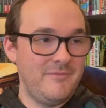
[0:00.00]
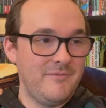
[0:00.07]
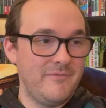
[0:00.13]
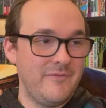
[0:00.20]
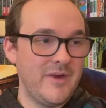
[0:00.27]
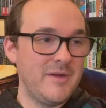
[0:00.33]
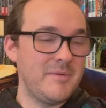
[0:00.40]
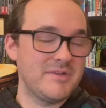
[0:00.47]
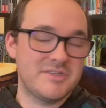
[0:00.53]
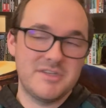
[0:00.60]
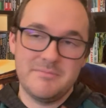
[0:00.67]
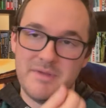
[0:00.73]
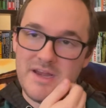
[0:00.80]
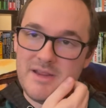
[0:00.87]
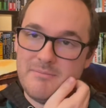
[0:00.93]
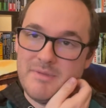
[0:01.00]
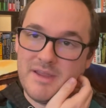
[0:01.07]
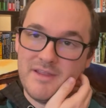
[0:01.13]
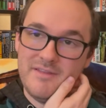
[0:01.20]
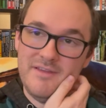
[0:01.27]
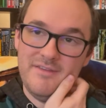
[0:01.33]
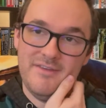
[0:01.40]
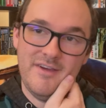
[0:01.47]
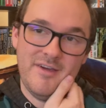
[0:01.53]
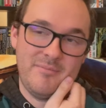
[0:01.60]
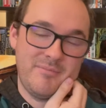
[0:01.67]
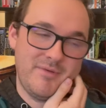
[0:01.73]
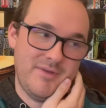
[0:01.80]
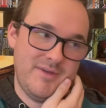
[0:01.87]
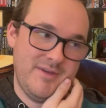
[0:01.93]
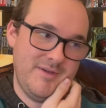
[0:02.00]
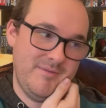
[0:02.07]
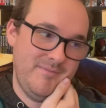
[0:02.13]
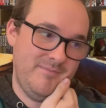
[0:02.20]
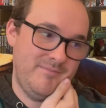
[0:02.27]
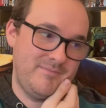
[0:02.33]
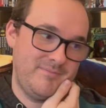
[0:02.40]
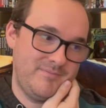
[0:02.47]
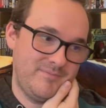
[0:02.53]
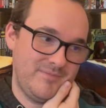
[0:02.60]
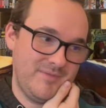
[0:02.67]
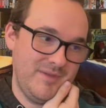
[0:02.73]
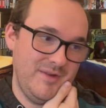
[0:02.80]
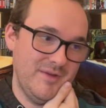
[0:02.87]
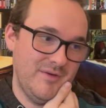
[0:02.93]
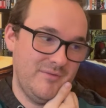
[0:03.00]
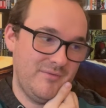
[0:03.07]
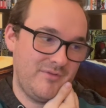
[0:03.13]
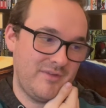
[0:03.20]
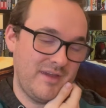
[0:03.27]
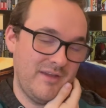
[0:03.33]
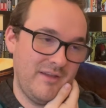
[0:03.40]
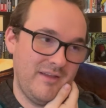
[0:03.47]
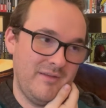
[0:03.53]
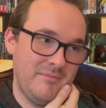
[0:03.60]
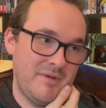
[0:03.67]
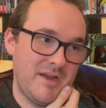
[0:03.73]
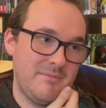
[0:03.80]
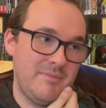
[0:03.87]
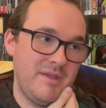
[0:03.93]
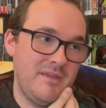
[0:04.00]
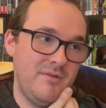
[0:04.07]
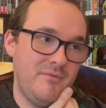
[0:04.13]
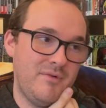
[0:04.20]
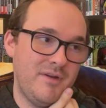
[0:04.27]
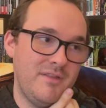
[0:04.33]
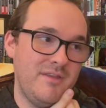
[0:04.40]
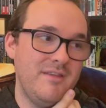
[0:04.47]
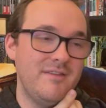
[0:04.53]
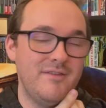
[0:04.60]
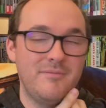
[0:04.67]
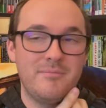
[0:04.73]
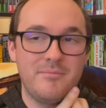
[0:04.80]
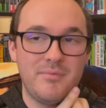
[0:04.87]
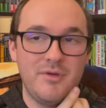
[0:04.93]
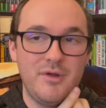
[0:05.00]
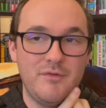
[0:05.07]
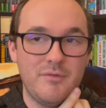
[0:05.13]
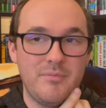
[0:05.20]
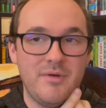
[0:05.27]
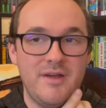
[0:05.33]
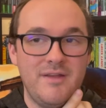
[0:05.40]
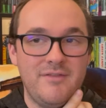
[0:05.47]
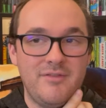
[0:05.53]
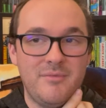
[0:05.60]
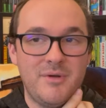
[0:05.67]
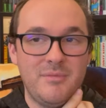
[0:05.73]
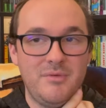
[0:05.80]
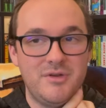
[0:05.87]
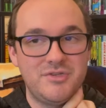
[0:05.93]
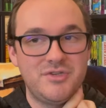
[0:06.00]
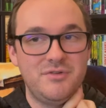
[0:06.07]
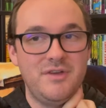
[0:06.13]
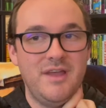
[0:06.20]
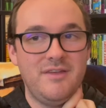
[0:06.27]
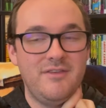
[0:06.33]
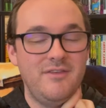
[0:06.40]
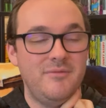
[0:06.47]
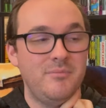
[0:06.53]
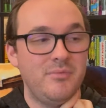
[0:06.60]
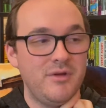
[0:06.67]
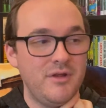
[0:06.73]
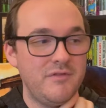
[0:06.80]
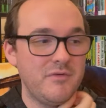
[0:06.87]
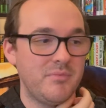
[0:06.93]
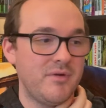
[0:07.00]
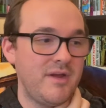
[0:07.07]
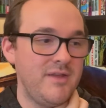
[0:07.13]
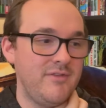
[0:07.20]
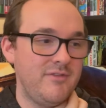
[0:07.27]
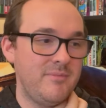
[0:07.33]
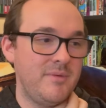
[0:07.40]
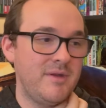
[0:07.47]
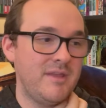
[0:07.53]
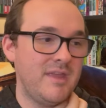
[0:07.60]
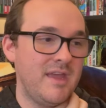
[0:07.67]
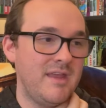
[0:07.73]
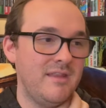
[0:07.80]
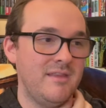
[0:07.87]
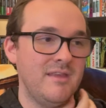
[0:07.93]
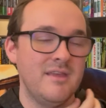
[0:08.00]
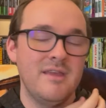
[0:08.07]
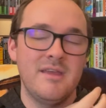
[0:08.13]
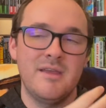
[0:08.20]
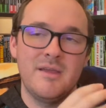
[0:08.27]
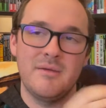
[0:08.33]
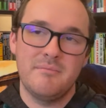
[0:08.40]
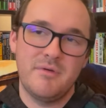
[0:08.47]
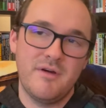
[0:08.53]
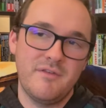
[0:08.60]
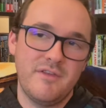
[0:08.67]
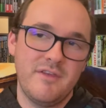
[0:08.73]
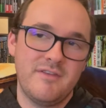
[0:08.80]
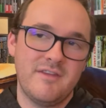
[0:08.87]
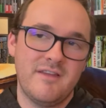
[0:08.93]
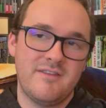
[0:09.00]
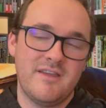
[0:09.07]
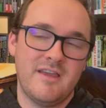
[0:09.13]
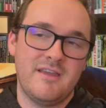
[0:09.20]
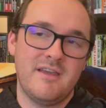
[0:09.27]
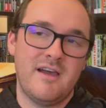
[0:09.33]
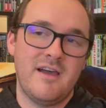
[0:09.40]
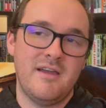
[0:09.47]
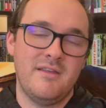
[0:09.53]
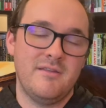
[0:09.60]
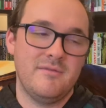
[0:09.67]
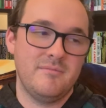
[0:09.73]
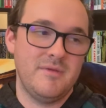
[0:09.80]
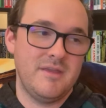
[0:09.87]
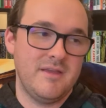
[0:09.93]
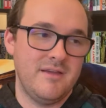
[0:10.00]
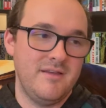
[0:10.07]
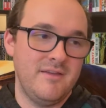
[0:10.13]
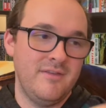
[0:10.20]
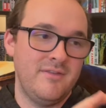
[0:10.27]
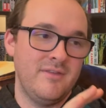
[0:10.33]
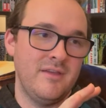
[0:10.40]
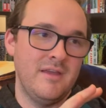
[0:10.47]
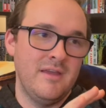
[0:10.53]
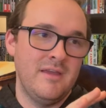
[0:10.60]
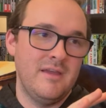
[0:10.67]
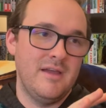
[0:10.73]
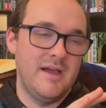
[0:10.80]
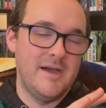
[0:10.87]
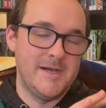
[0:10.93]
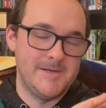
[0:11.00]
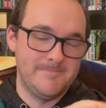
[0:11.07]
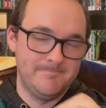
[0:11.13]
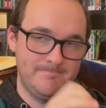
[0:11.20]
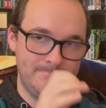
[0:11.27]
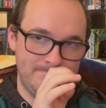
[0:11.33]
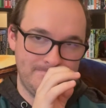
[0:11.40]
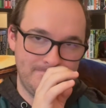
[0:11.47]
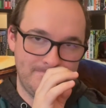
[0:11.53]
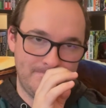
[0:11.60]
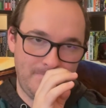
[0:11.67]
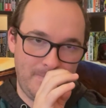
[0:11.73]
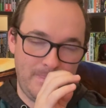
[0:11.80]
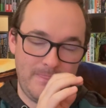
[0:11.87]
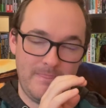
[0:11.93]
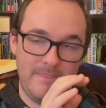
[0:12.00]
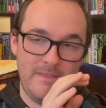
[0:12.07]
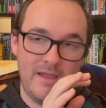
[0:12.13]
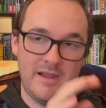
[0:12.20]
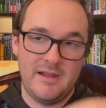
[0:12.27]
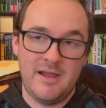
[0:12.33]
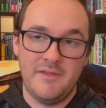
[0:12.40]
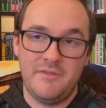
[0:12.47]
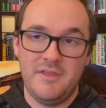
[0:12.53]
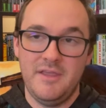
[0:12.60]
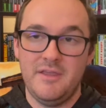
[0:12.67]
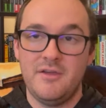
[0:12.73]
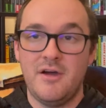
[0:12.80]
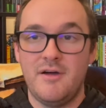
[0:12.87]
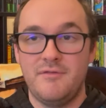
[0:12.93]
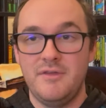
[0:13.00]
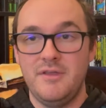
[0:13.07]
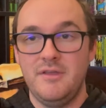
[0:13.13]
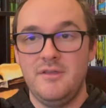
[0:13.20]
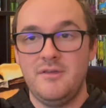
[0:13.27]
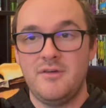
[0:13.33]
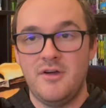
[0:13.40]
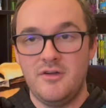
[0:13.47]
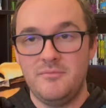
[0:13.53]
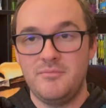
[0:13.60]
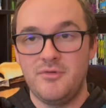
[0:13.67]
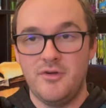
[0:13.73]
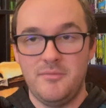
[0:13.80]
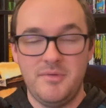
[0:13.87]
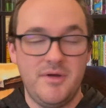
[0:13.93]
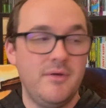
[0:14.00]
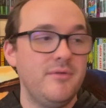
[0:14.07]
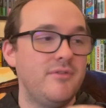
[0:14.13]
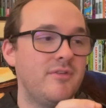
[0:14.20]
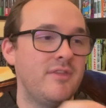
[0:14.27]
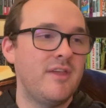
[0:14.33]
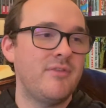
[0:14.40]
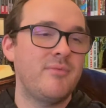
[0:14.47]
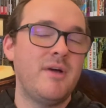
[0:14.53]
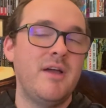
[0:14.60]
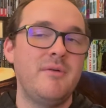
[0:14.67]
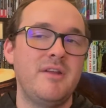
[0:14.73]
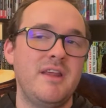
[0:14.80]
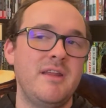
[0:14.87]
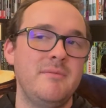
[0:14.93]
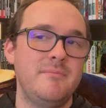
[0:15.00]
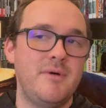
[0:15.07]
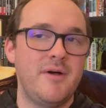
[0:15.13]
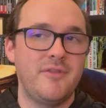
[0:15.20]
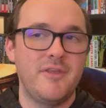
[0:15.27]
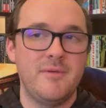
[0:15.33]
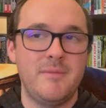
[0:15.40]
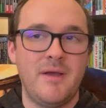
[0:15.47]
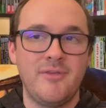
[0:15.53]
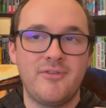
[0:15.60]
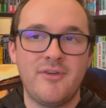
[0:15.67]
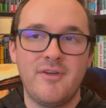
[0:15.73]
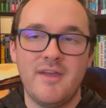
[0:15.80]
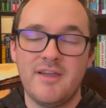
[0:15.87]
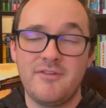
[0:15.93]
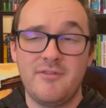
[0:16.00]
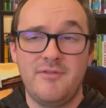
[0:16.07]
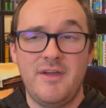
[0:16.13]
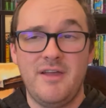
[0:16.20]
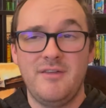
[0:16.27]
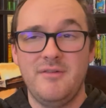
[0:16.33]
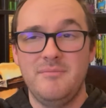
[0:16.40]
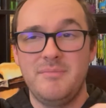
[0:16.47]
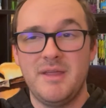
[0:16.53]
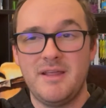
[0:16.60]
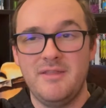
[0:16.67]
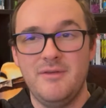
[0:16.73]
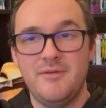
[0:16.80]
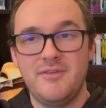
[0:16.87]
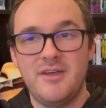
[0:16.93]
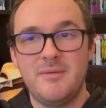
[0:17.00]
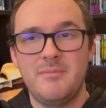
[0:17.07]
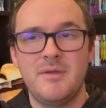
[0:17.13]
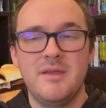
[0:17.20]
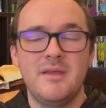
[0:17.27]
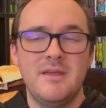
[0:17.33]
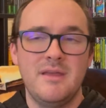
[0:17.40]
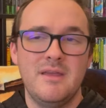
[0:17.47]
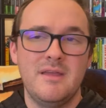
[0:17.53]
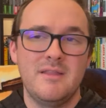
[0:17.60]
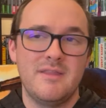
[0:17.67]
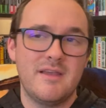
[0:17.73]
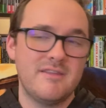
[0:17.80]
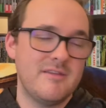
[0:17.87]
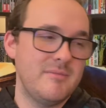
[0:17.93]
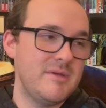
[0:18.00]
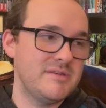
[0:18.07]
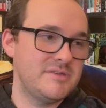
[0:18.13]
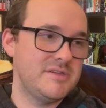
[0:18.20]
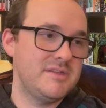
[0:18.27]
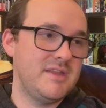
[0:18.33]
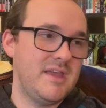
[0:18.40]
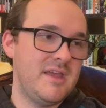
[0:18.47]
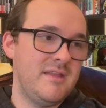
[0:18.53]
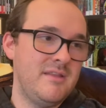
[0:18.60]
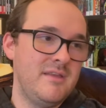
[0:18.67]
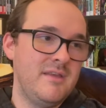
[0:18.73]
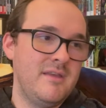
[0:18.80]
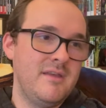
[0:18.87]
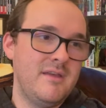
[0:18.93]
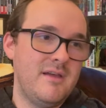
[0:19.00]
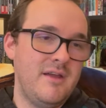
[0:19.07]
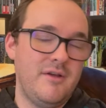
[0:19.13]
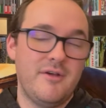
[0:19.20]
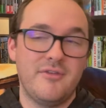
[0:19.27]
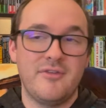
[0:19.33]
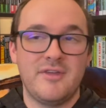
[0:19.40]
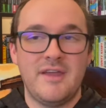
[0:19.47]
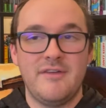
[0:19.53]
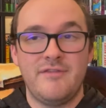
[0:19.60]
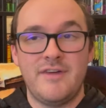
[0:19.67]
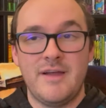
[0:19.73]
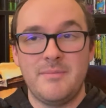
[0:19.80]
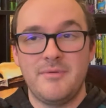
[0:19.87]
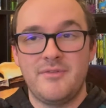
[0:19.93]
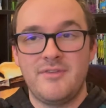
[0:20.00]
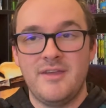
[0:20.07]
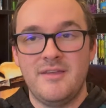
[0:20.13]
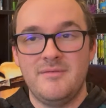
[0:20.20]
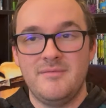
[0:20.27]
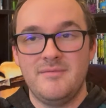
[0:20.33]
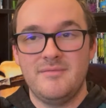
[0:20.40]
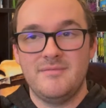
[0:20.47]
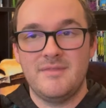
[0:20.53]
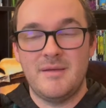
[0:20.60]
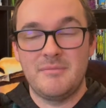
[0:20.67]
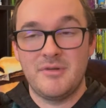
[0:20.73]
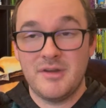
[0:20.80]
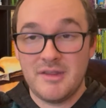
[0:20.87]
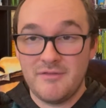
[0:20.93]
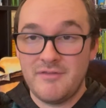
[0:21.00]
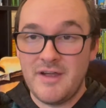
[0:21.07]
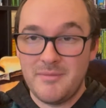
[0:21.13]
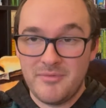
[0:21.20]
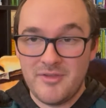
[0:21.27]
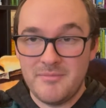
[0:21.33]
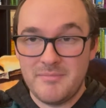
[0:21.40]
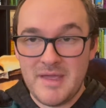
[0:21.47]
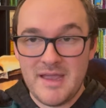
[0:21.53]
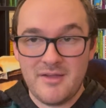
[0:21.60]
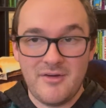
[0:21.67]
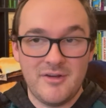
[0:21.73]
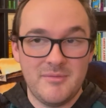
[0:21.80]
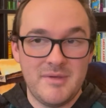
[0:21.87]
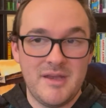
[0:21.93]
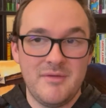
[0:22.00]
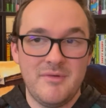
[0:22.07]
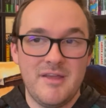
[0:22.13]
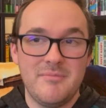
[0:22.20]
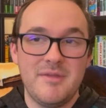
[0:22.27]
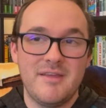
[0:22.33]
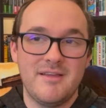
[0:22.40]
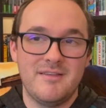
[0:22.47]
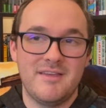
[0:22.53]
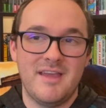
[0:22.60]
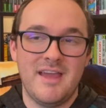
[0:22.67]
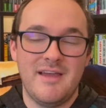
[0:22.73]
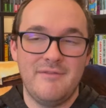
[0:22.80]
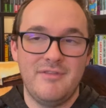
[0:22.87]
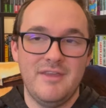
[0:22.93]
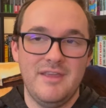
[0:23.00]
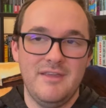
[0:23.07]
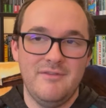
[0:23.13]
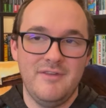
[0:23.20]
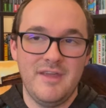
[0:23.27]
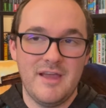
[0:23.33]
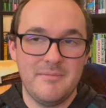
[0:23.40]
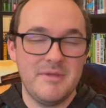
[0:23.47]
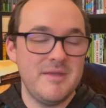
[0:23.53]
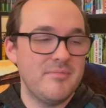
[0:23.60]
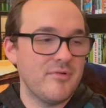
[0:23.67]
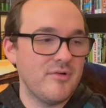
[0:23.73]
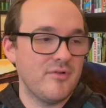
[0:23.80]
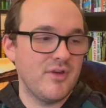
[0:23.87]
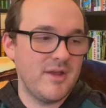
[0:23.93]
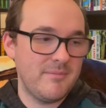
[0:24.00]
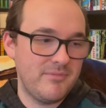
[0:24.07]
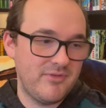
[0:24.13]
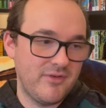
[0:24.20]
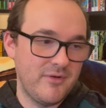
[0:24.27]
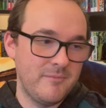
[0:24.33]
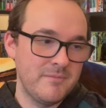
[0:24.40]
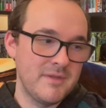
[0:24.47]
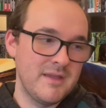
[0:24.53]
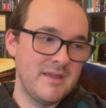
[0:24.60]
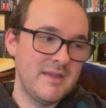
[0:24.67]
very much debating picking these up. In my opinion, one of these is pretty overpriced. The one I'm going to show next is pretty overpriced. But again, both these sets I got because I got the coffee cart promo. So that's why I went ahead and bought them. I saw extra value in picking those up. Not to mention that I also got 5%. I'm going to get 5% back on them anyway because I have the VIP program. So